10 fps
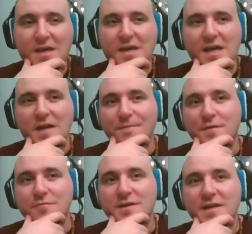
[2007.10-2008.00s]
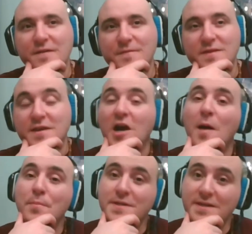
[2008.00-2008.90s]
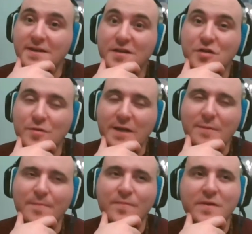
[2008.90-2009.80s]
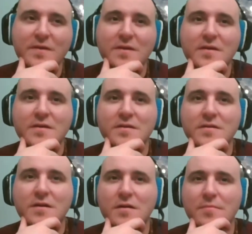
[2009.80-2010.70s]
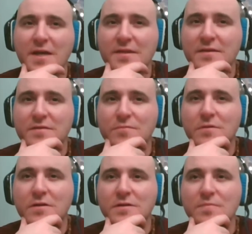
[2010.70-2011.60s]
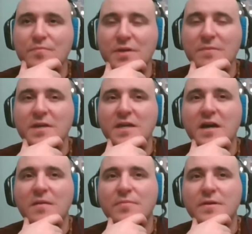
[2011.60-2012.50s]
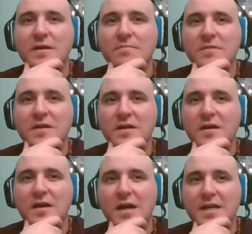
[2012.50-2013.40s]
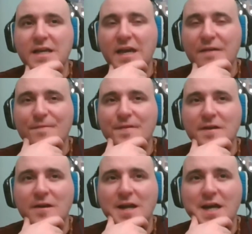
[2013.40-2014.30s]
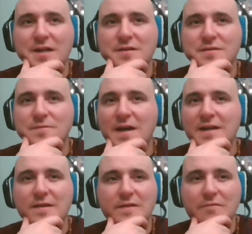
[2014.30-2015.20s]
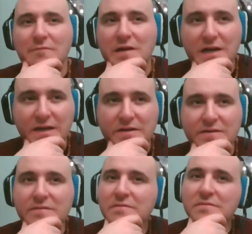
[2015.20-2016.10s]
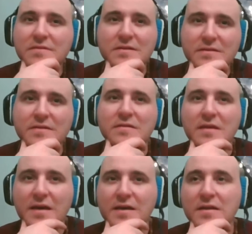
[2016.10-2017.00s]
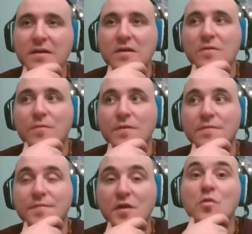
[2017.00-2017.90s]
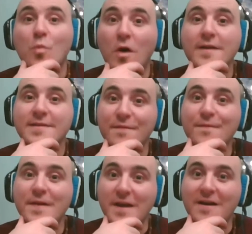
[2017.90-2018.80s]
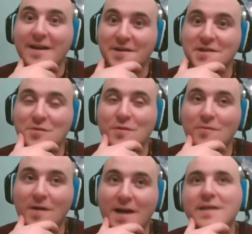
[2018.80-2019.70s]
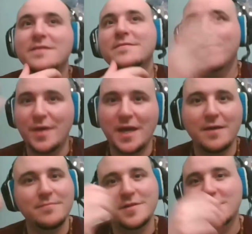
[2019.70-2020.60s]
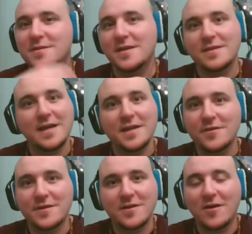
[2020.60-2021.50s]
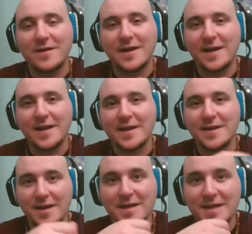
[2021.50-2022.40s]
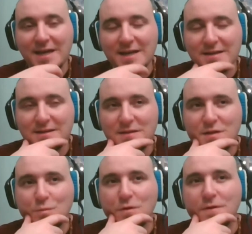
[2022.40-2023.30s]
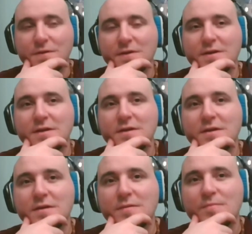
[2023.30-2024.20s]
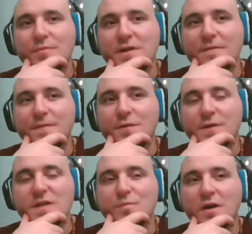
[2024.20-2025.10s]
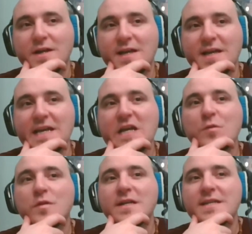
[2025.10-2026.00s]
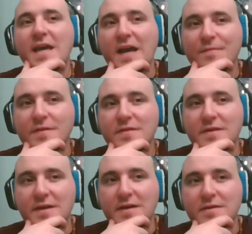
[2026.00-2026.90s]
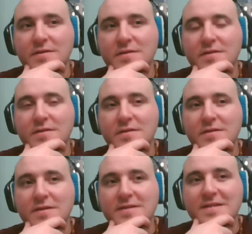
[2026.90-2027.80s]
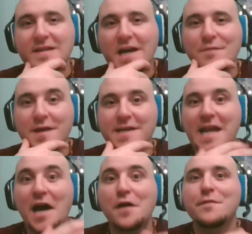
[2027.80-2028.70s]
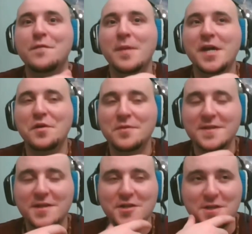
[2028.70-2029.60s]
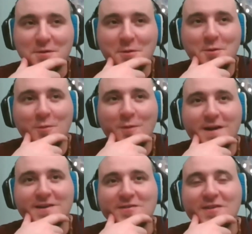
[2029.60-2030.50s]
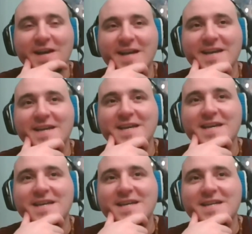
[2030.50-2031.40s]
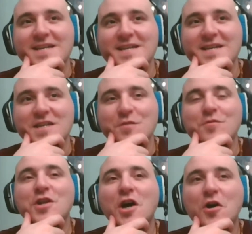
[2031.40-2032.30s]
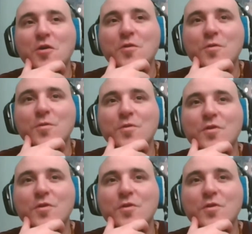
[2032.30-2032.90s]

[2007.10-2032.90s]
And if you leave in the opposite extreme, "Oh man, this world just beat me up and I can't figure out how to do anything right and this and that." Well, you'll want to figure out how to do it right, and bam, just like that, you're incarnating again into this world. But if you're responding equally to everything, this is kind of like an alpha male position where you're like, you know,